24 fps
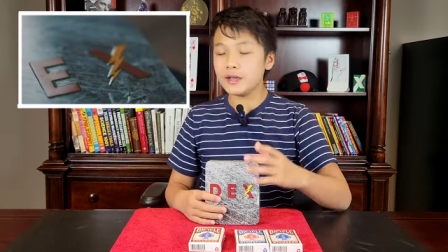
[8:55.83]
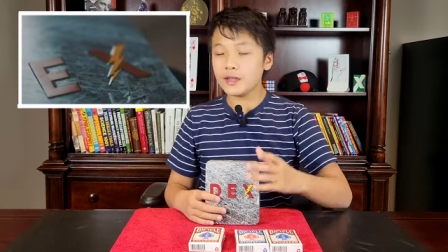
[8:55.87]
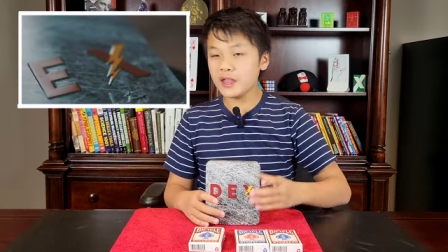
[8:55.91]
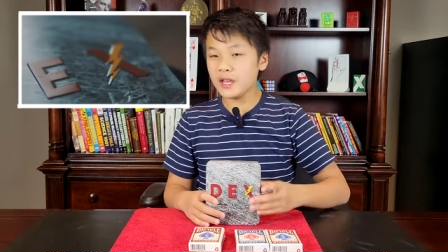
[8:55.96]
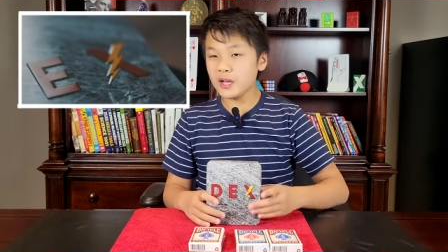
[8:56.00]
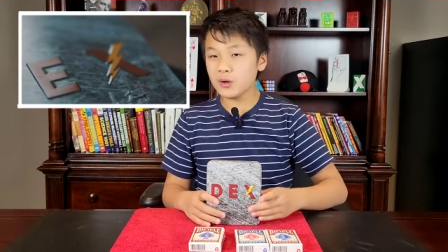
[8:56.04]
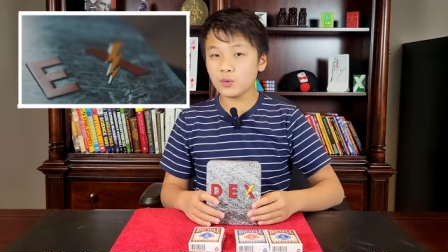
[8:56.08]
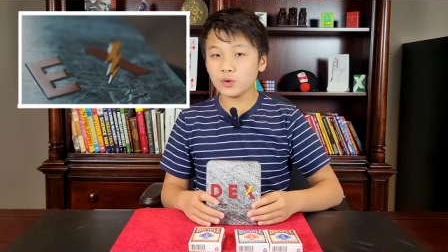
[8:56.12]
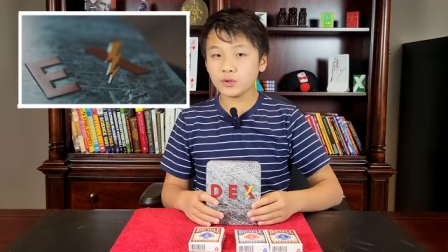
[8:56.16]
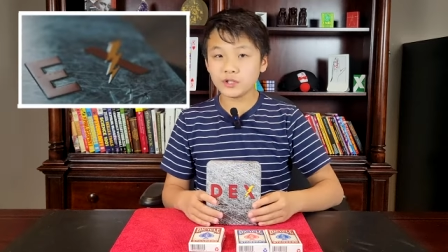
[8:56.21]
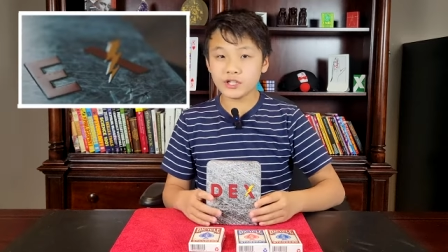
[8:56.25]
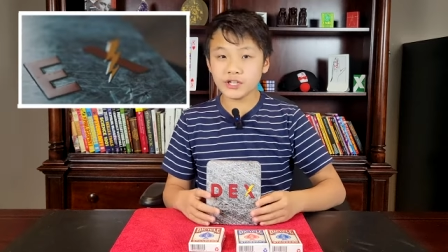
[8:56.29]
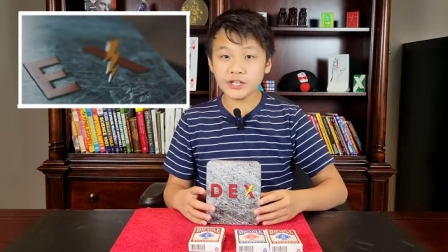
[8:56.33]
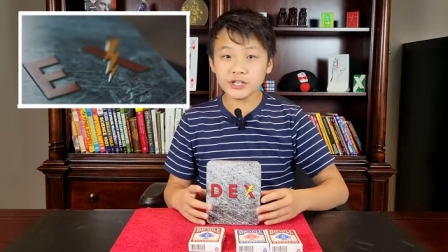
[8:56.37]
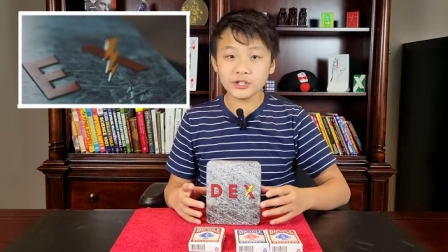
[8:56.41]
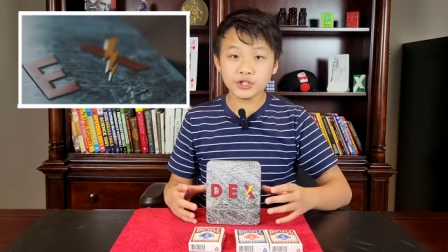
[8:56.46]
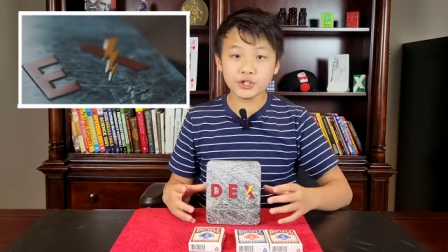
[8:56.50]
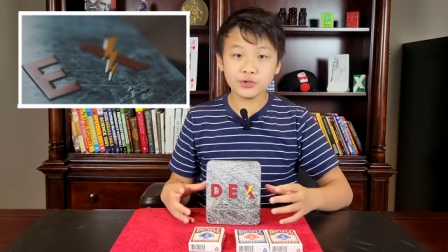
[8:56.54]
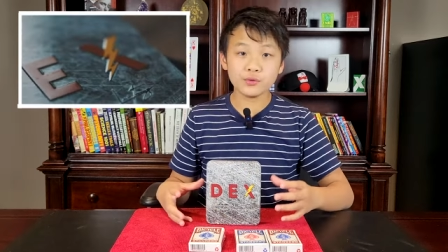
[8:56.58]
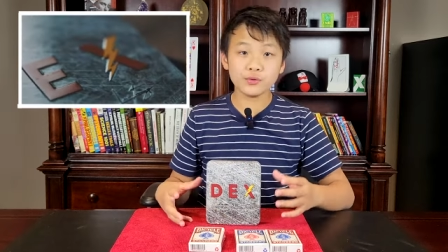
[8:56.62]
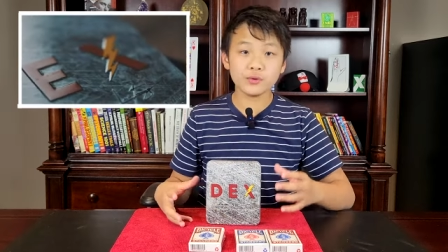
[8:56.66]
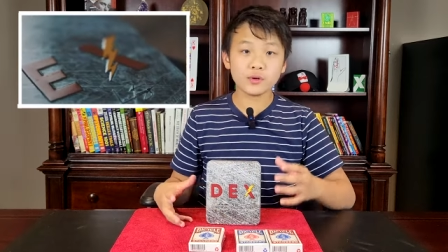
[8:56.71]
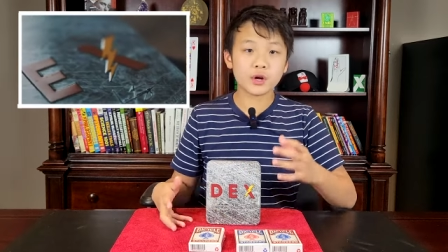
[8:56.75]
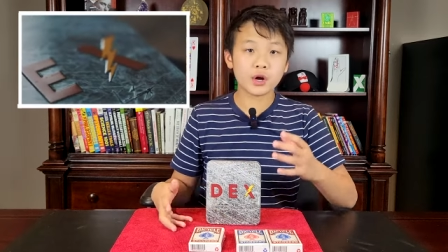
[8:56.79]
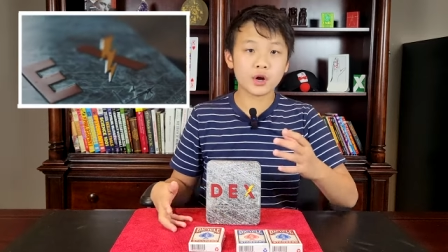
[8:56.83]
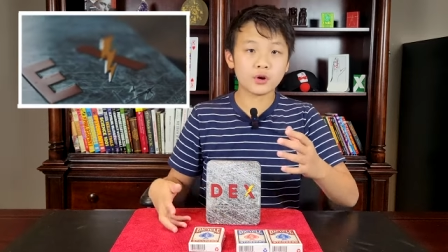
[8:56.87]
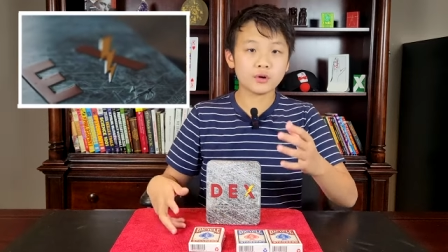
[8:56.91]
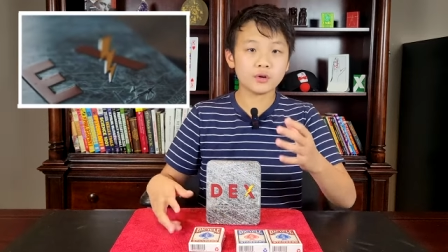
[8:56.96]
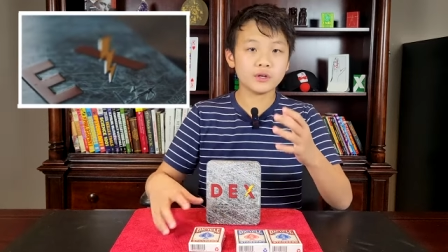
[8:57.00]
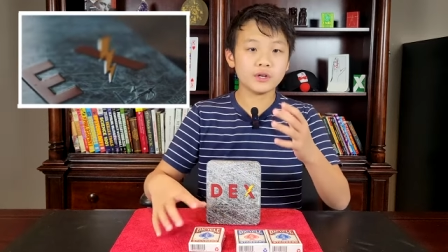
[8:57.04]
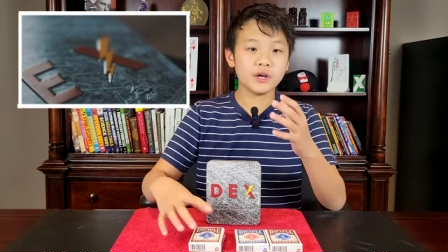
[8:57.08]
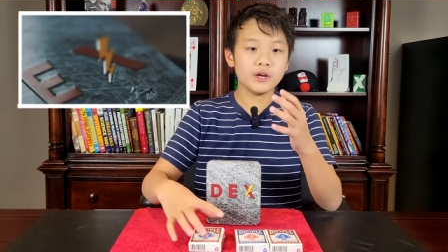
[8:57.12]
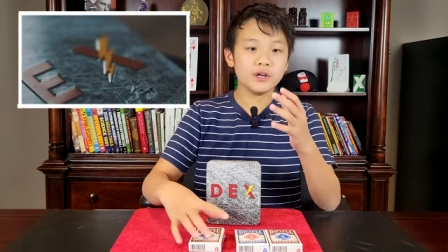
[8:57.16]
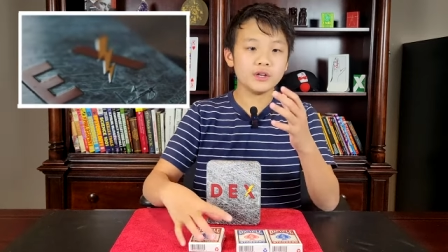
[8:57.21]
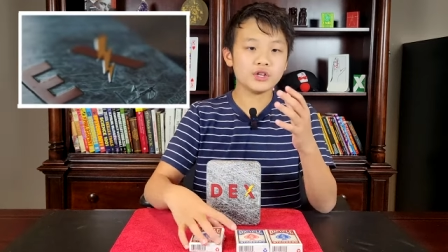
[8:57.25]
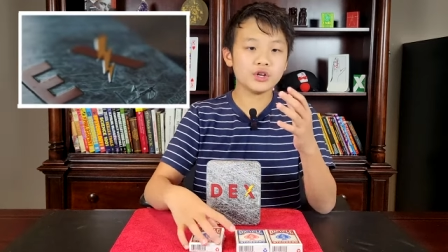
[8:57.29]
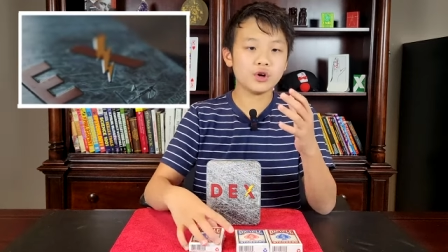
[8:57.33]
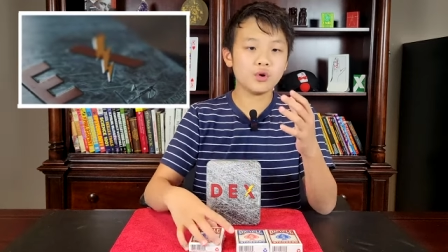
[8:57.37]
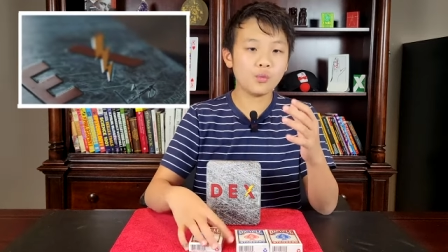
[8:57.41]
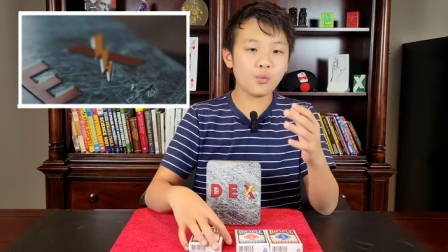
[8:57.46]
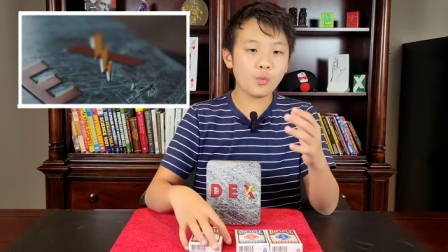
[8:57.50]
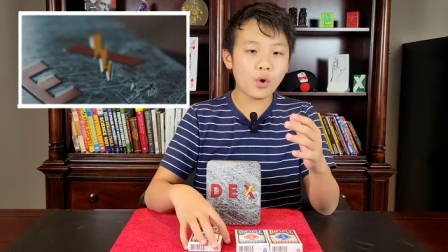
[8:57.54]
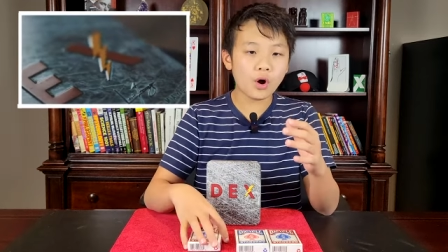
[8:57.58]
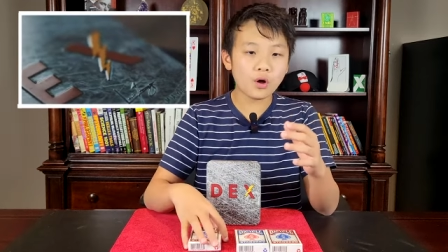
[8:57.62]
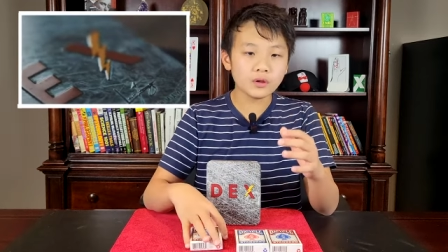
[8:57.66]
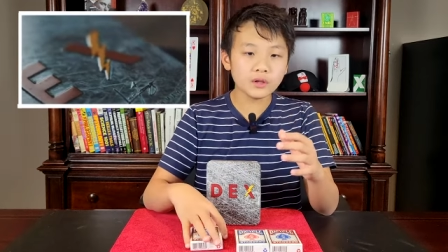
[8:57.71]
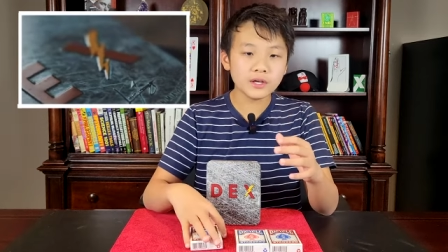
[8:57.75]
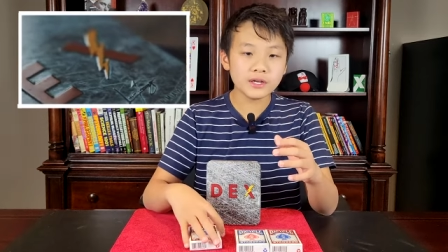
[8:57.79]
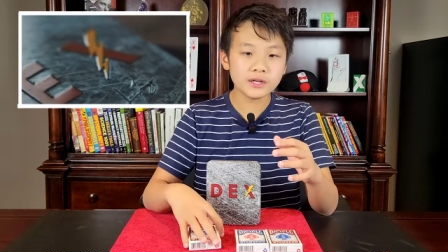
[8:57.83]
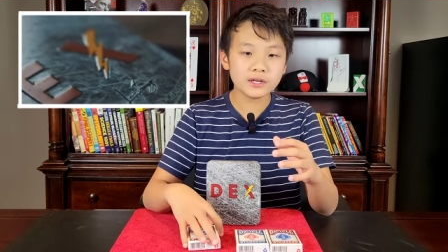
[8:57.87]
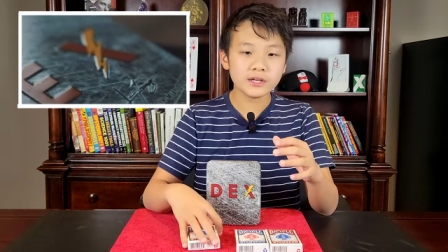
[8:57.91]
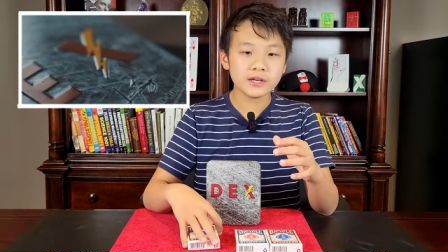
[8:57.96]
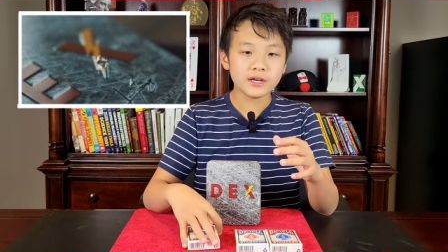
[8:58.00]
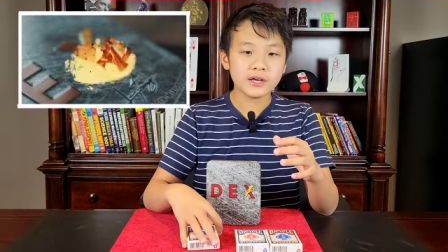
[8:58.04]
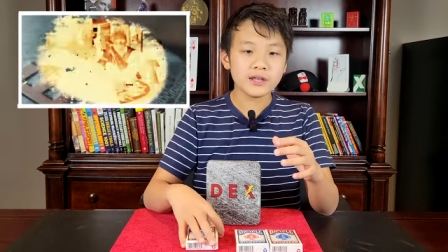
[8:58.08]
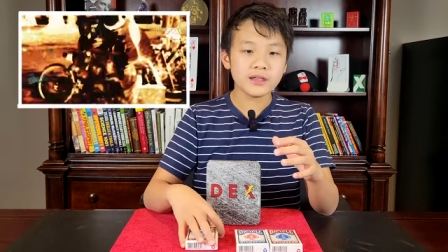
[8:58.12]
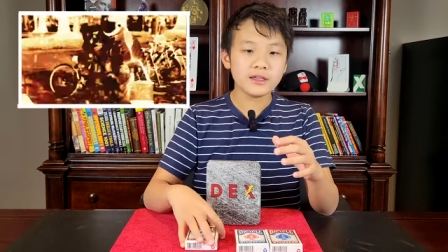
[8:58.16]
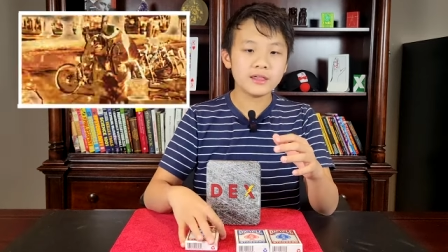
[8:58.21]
They will teach you card to wallet.